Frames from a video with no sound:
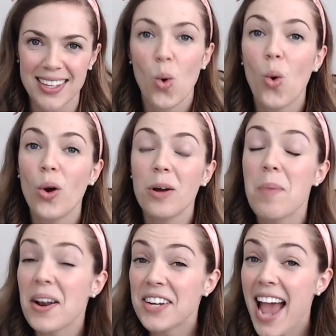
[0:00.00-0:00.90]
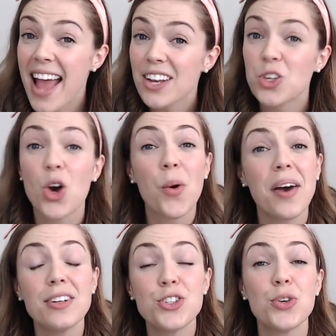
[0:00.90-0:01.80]
Or better yet, go
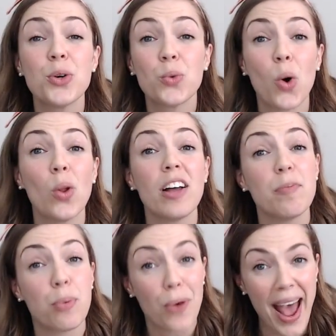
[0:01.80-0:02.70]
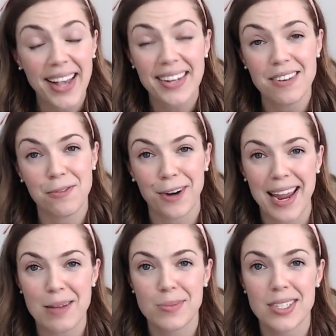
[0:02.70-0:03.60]
out and shoot a roll of bracketed
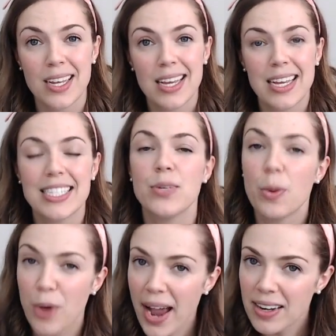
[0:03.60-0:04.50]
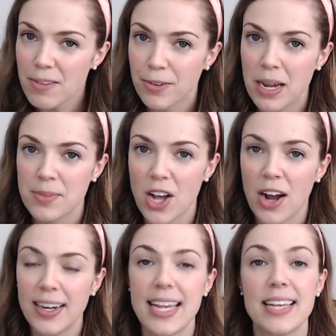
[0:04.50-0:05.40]
frames. See, what bracketed frames
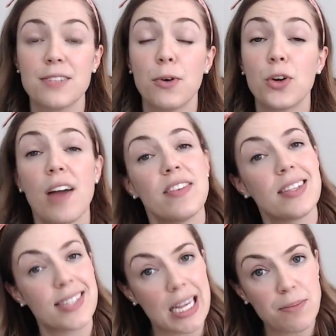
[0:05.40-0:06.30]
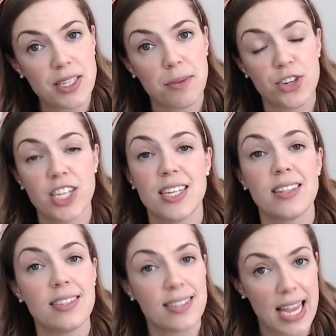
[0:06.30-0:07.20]
are is photographing the same subject in
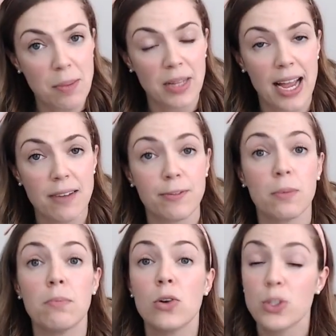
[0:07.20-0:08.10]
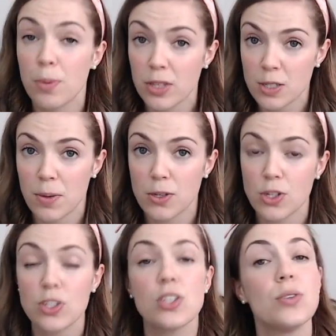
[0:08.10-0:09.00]
the same light for multiple
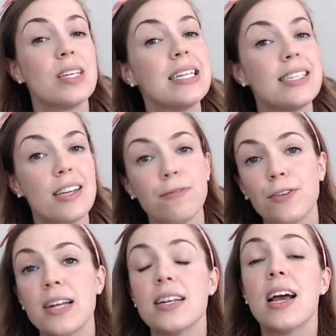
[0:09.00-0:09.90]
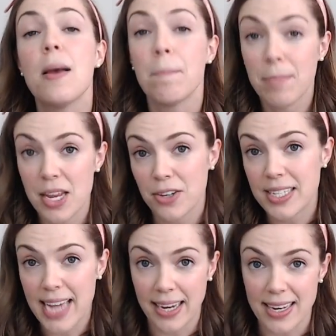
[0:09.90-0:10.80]
exposures using different metering
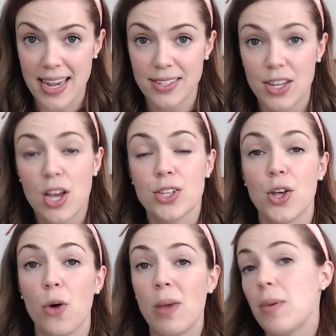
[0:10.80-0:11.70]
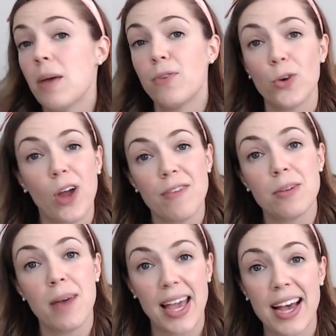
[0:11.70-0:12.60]
techniques. So maybe I'm
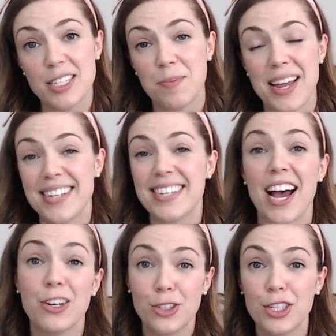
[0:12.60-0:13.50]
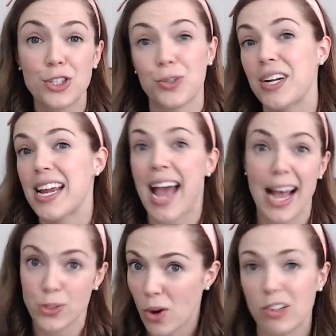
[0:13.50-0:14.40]
photographing my husband under a tree
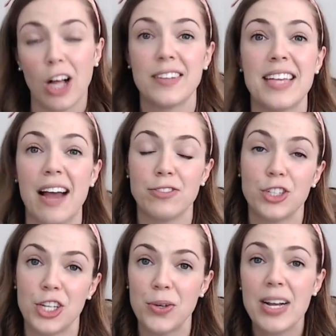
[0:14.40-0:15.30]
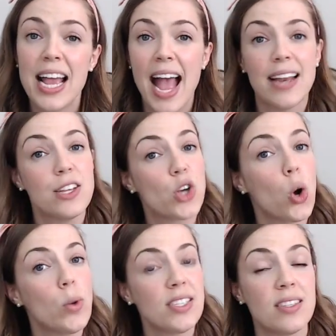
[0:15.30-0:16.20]
at 12 o'clock in the afternoon, and he's
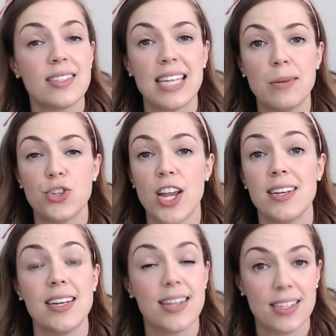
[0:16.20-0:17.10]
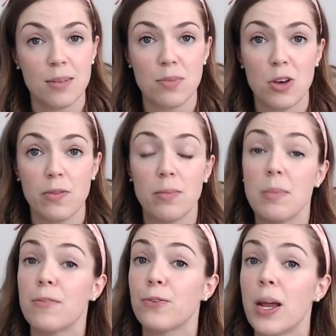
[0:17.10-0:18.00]
always in the same shade and he doesn't move.
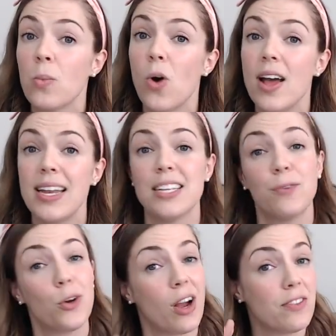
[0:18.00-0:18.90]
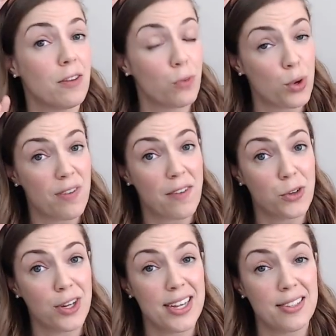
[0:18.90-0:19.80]
Maybe frame 1 is photographed at 45
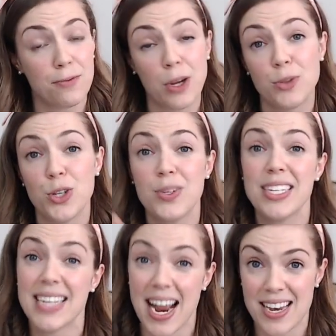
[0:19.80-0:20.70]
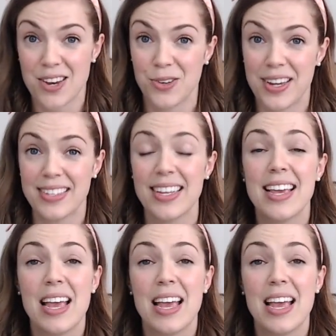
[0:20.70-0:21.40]
degrees, frame 2 is at 90 degrees.